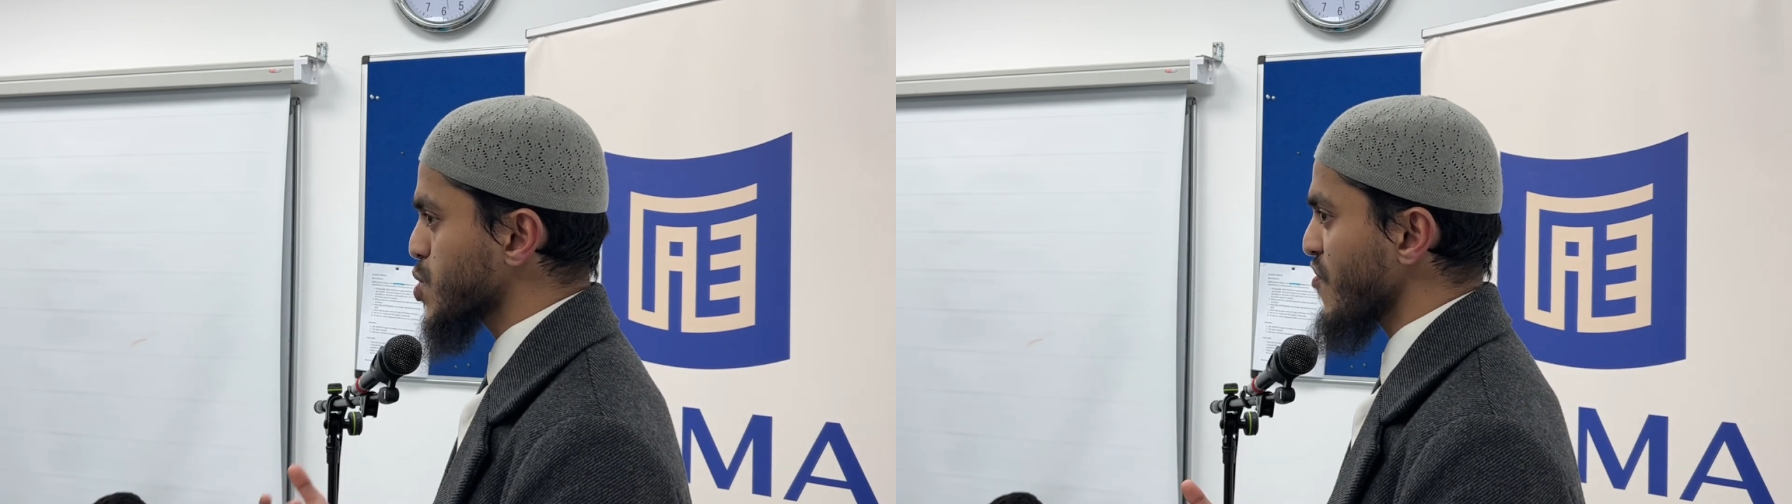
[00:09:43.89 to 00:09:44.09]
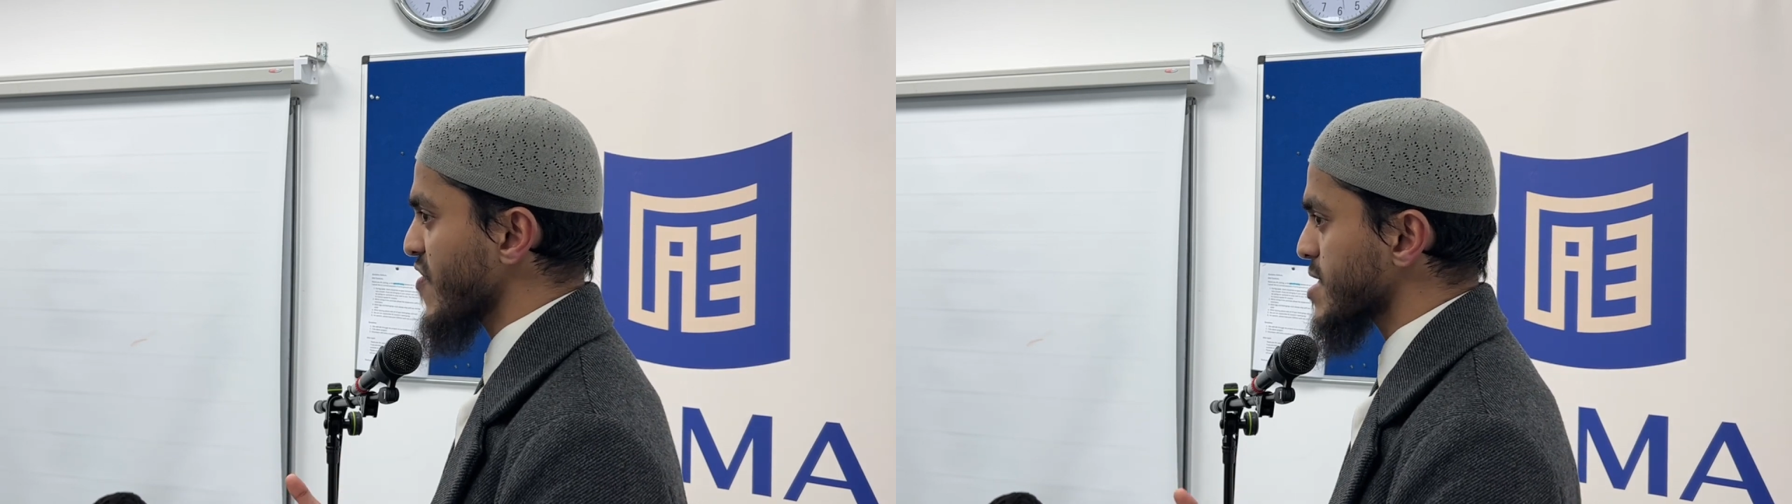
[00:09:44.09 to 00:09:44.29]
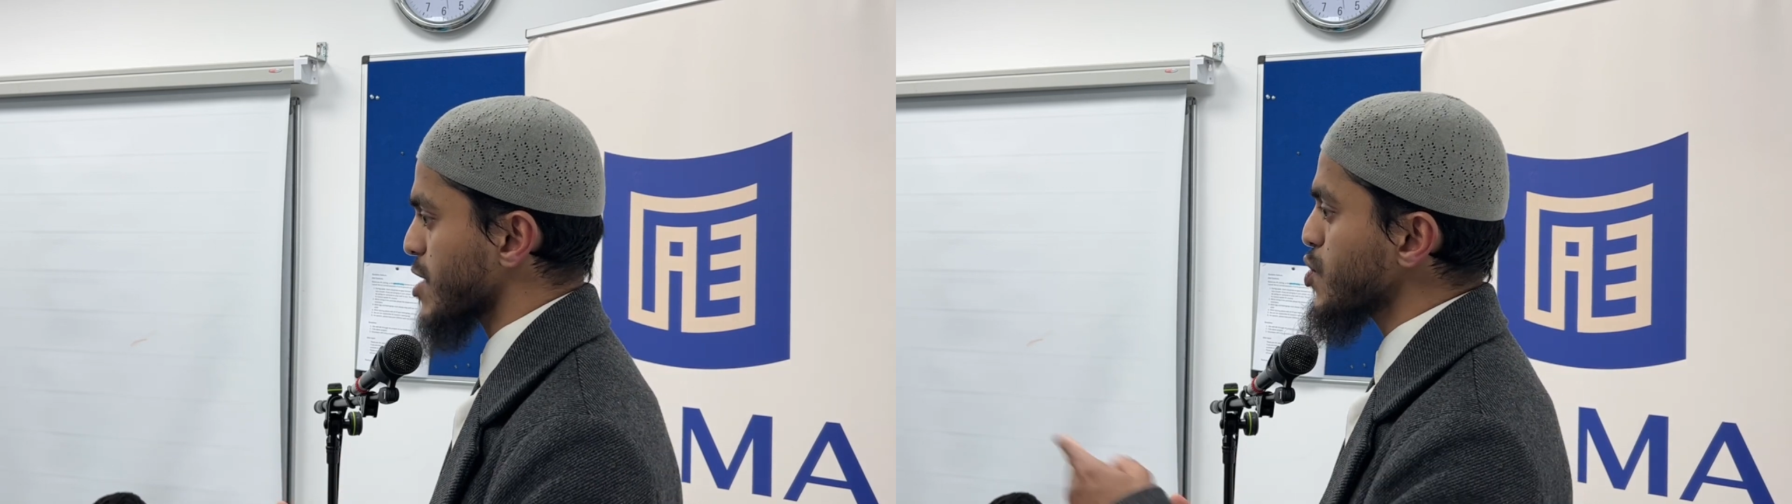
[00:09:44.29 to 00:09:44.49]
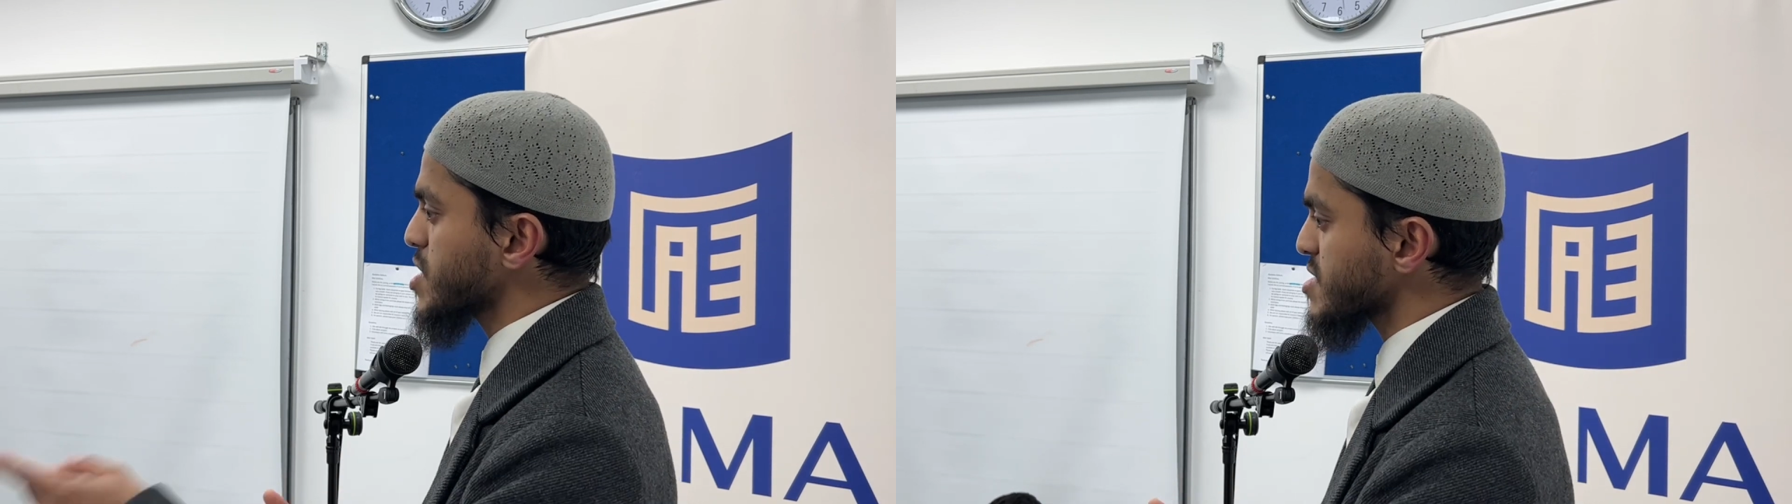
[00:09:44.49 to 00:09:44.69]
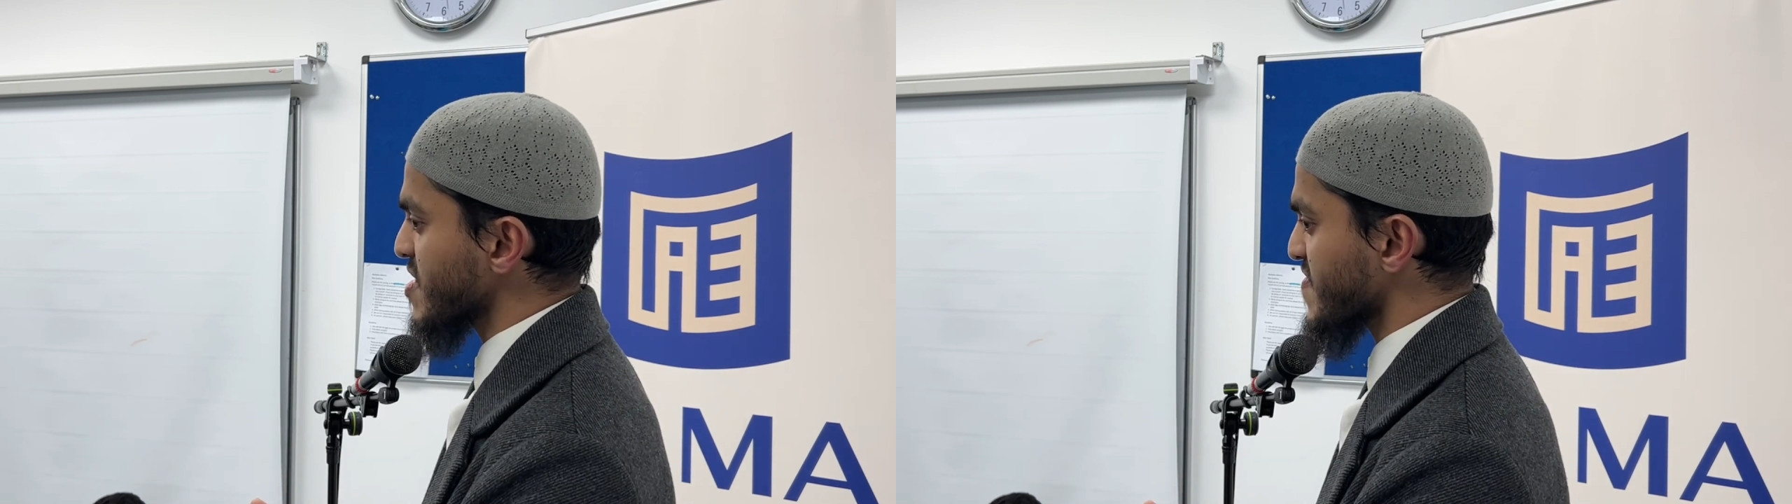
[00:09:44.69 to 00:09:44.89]
you feel that you
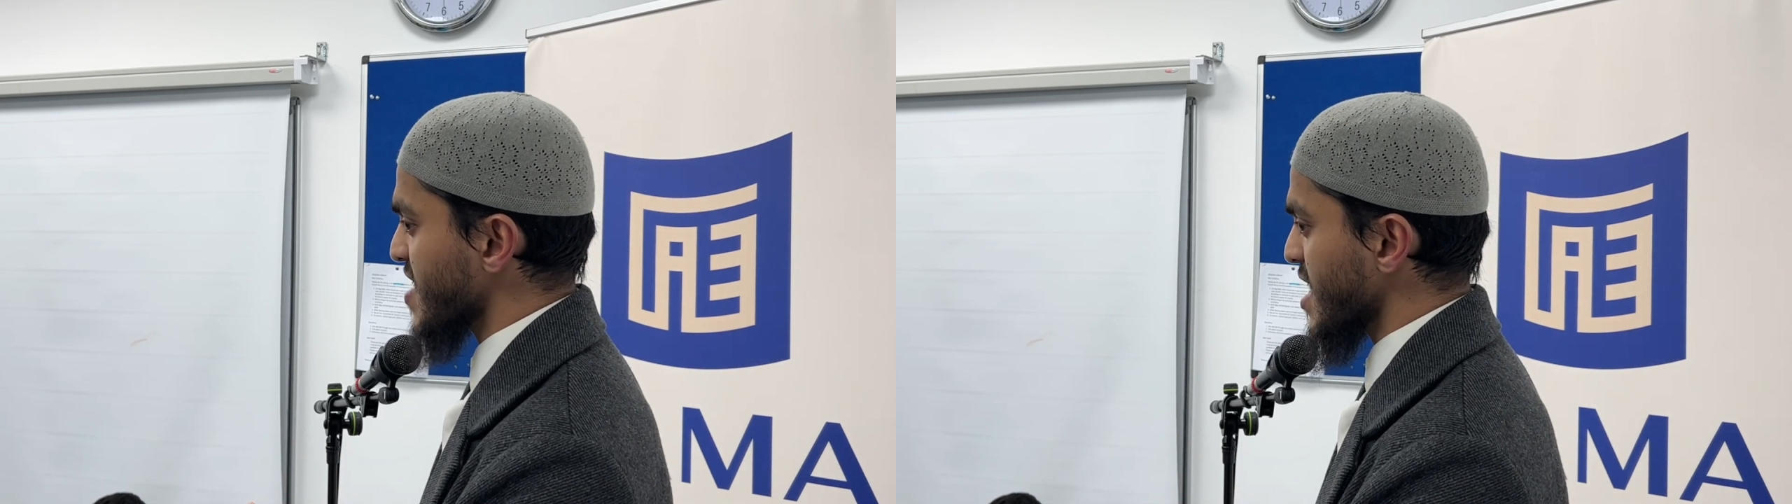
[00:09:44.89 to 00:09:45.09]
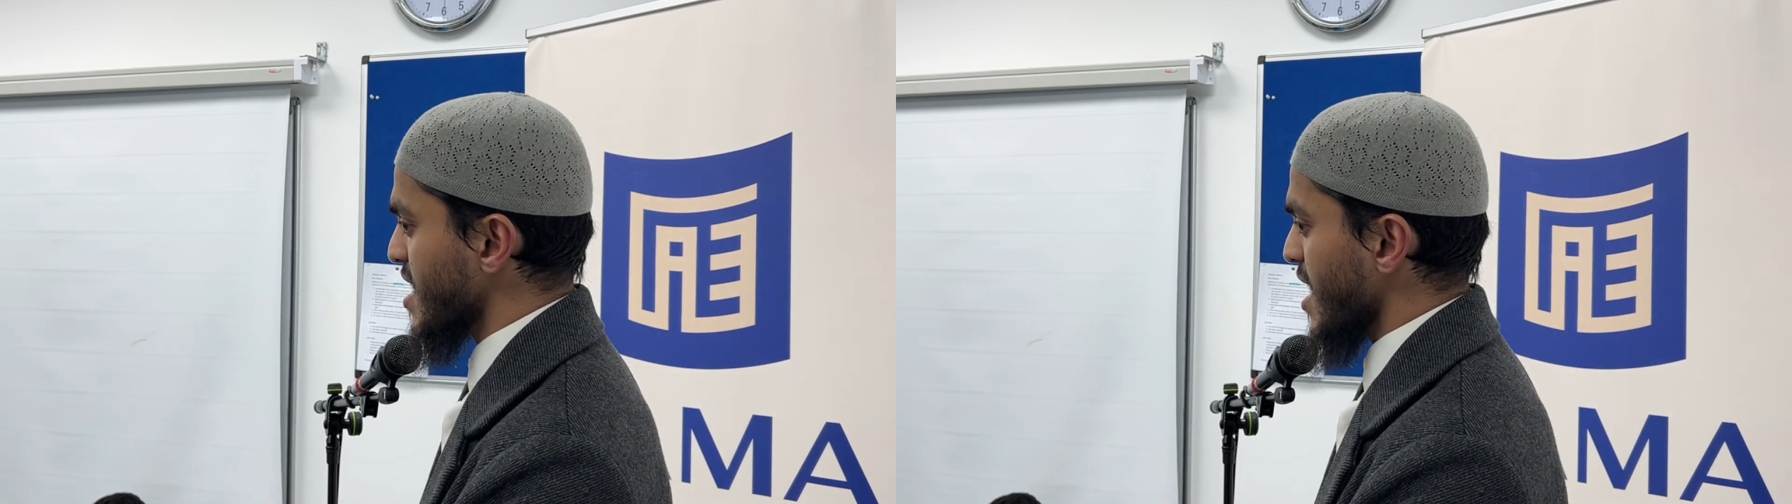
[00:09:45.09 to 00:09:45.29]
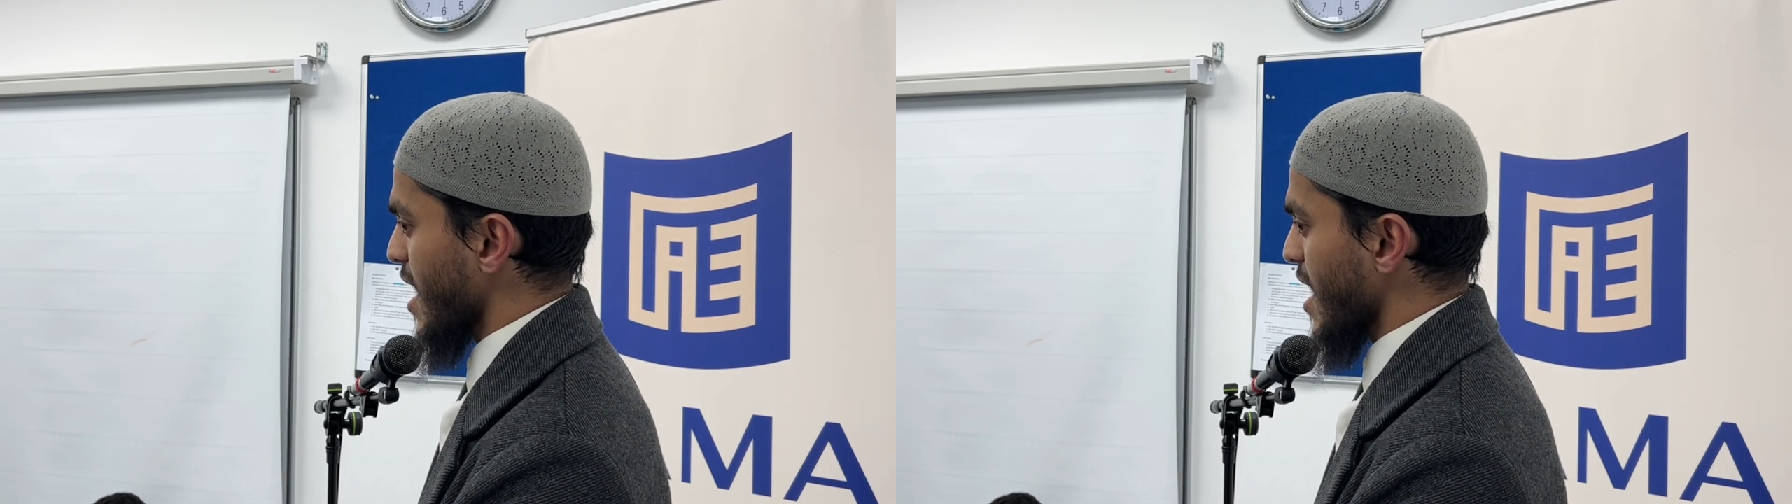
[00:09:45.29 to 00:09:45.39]
deserve that